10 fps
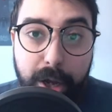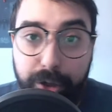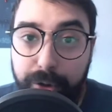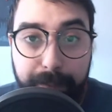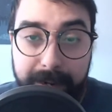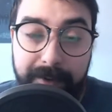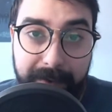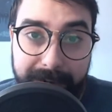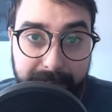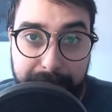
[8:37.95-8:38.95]
you've been
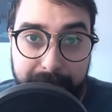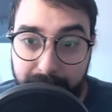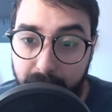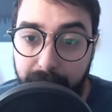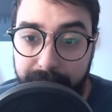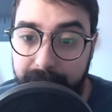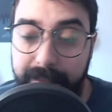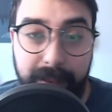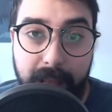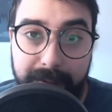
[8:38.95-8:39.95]
affected by COVID
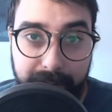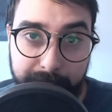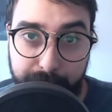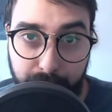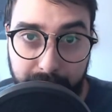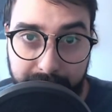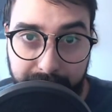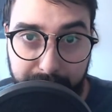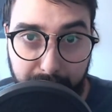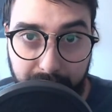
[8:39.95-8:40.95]
and lost the majority
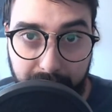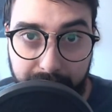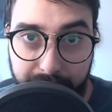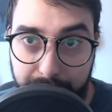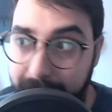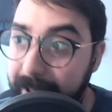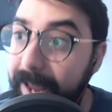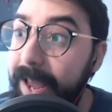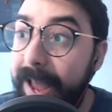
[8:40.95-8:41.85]
of your of your pay.